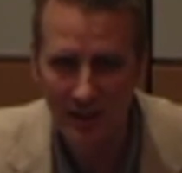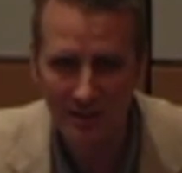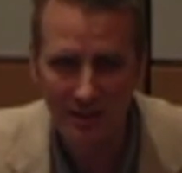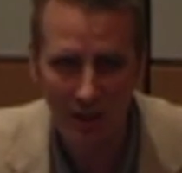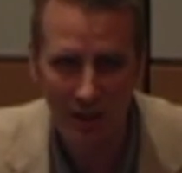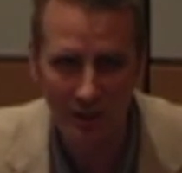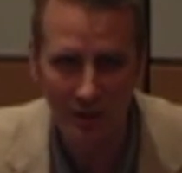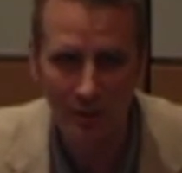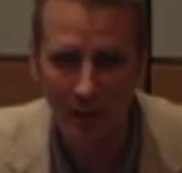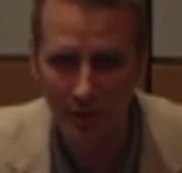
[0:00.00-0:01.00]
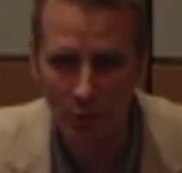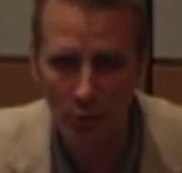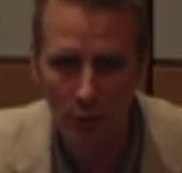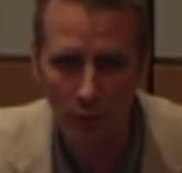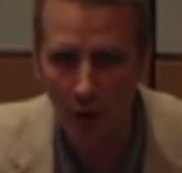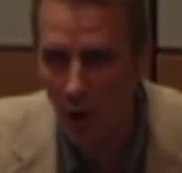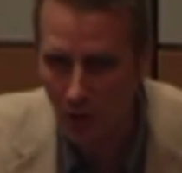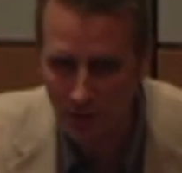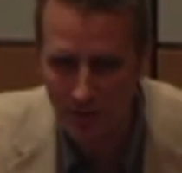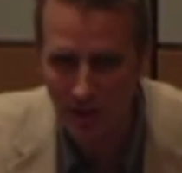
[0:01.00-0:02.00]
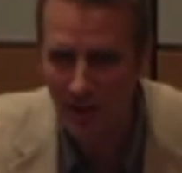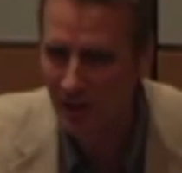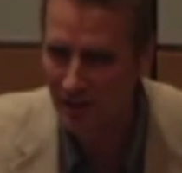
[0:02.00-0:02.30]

It's telling you that true false